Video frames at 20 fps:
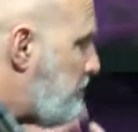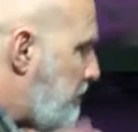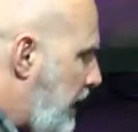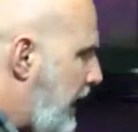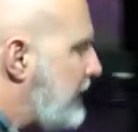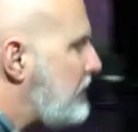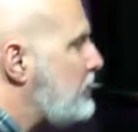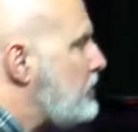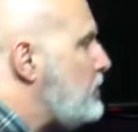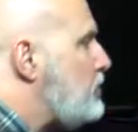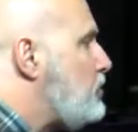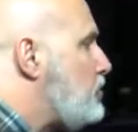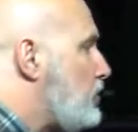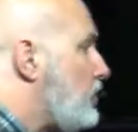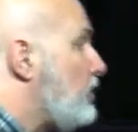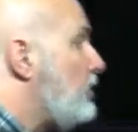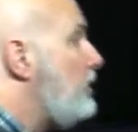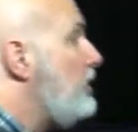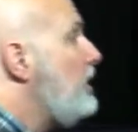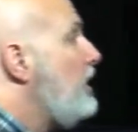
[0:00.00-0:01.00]

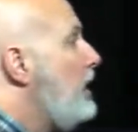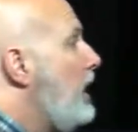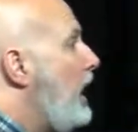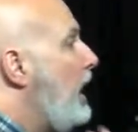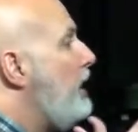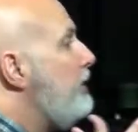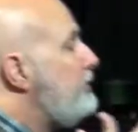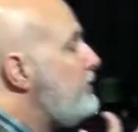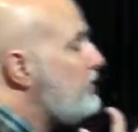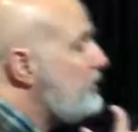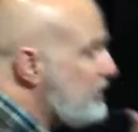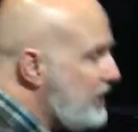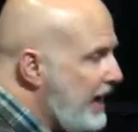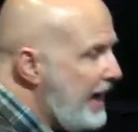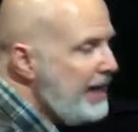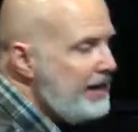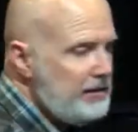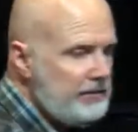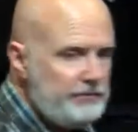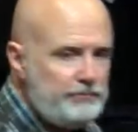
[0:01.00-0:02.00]
messenger of
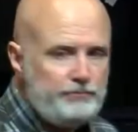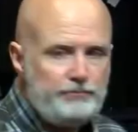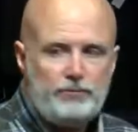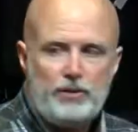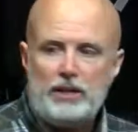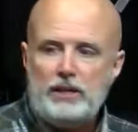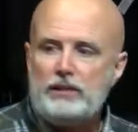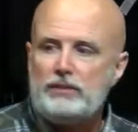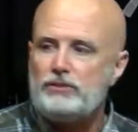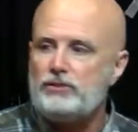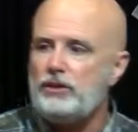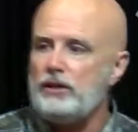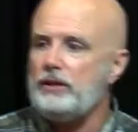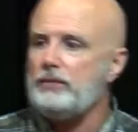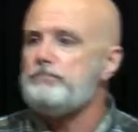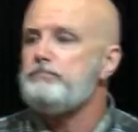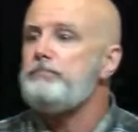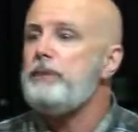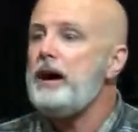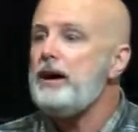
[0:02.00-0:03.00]
Satan
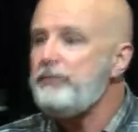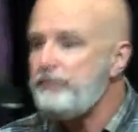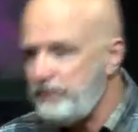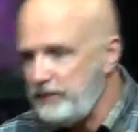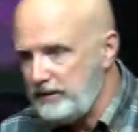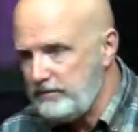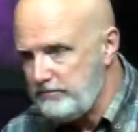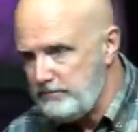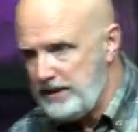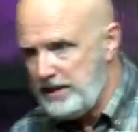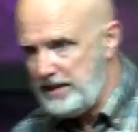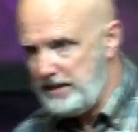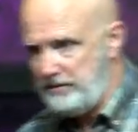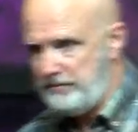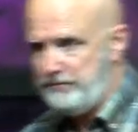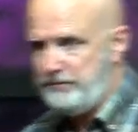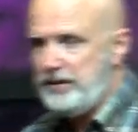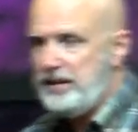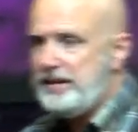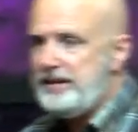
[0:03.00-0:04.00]
to buffet me.
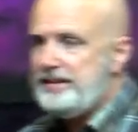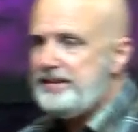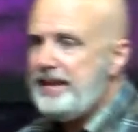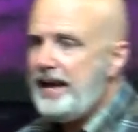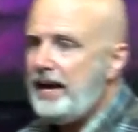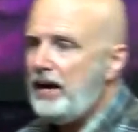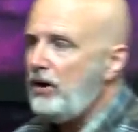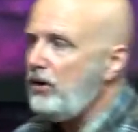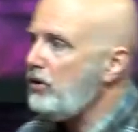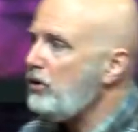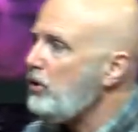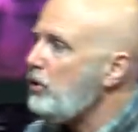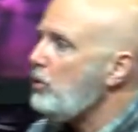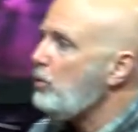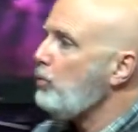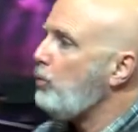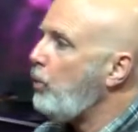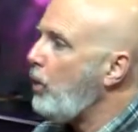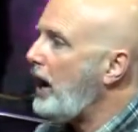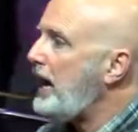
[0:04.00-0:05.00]
Now,
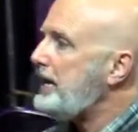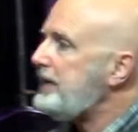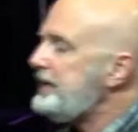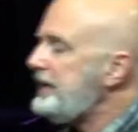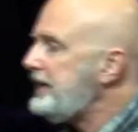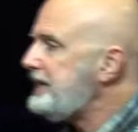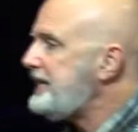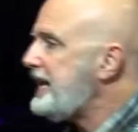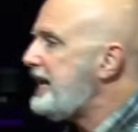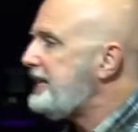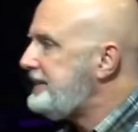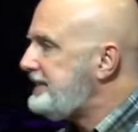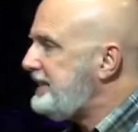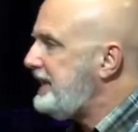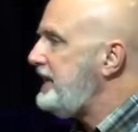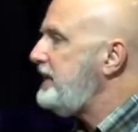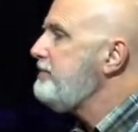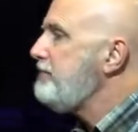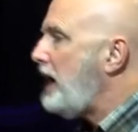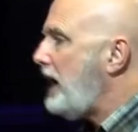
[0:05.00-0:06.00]
what did that
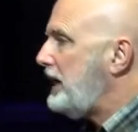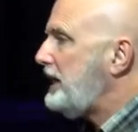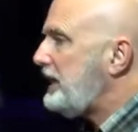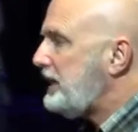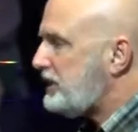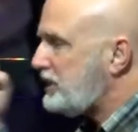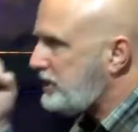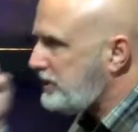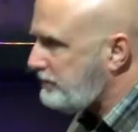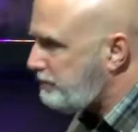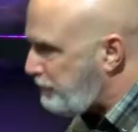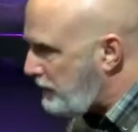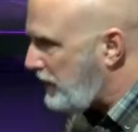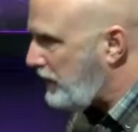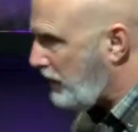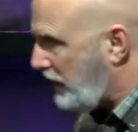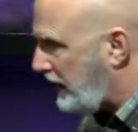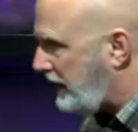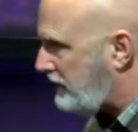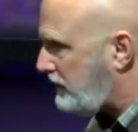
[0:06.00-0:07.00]
demonic
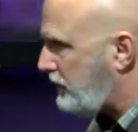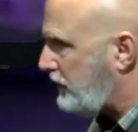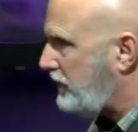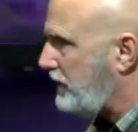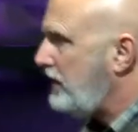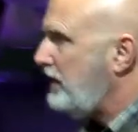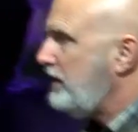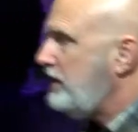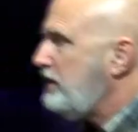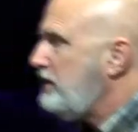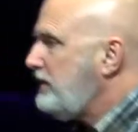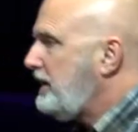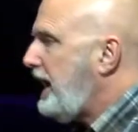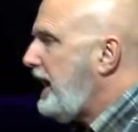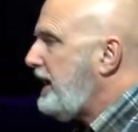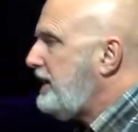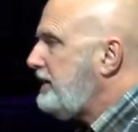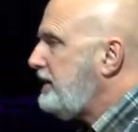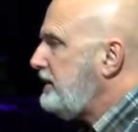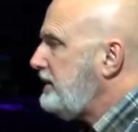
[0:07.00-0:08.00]
spirit
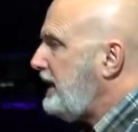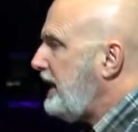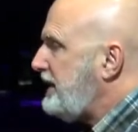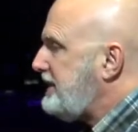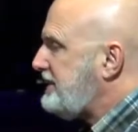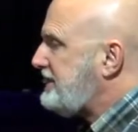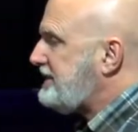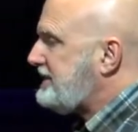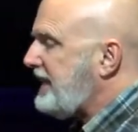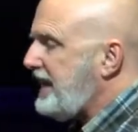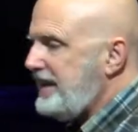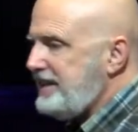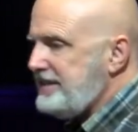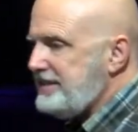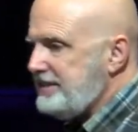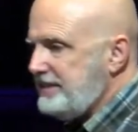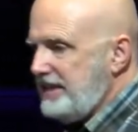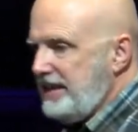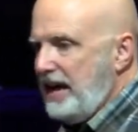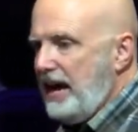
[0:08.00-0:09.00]
that, that
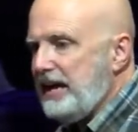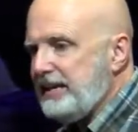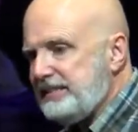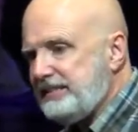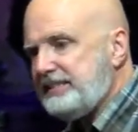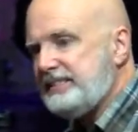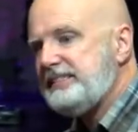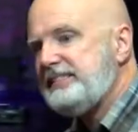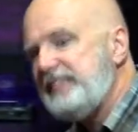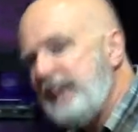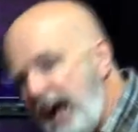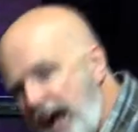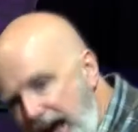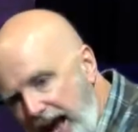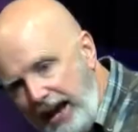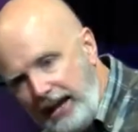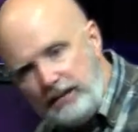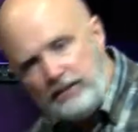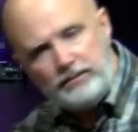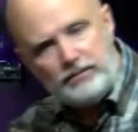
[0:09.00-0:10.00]
Satan
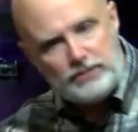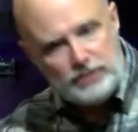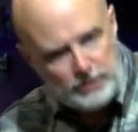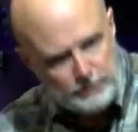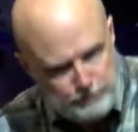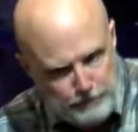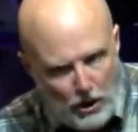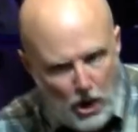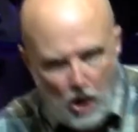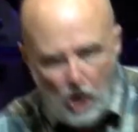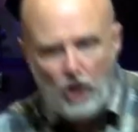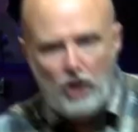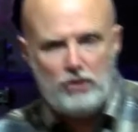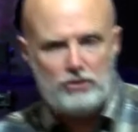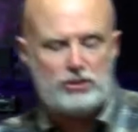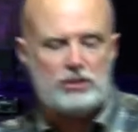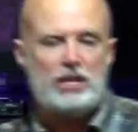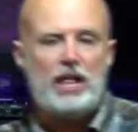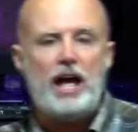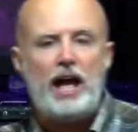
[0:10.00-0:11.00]
assigned to
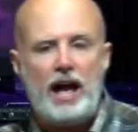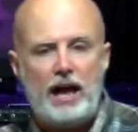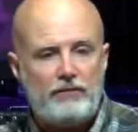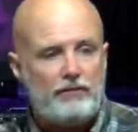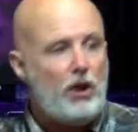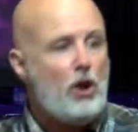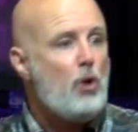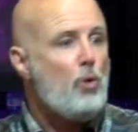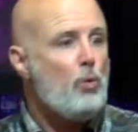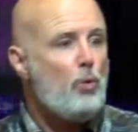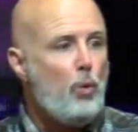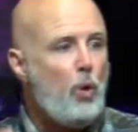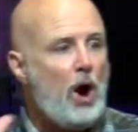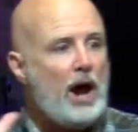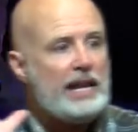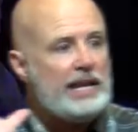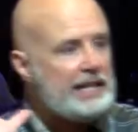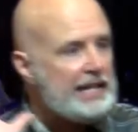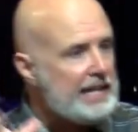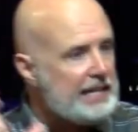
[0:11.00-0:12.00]
Paul's life,
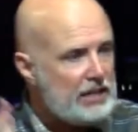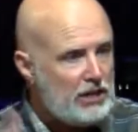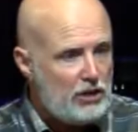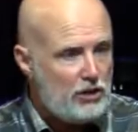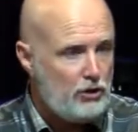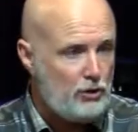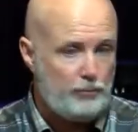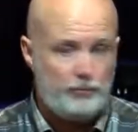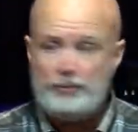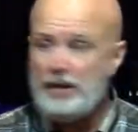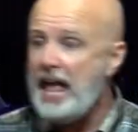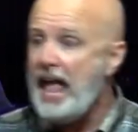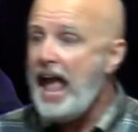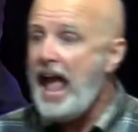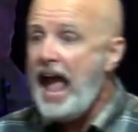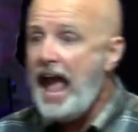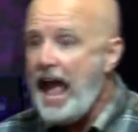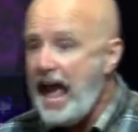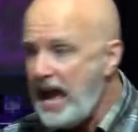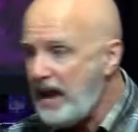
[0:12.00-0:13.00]
what did he do?
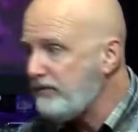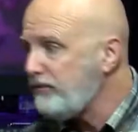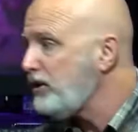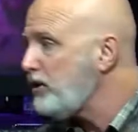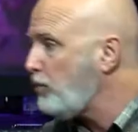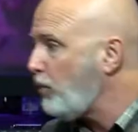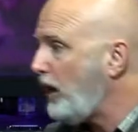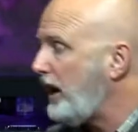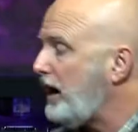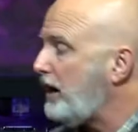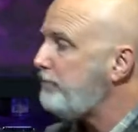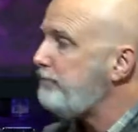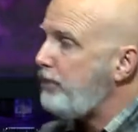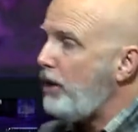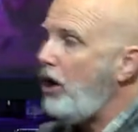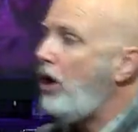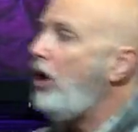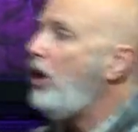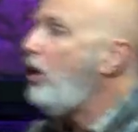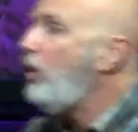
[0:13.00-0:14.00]
Everywhere
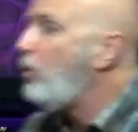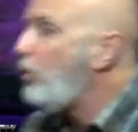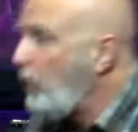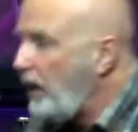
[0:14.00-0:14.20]
Paul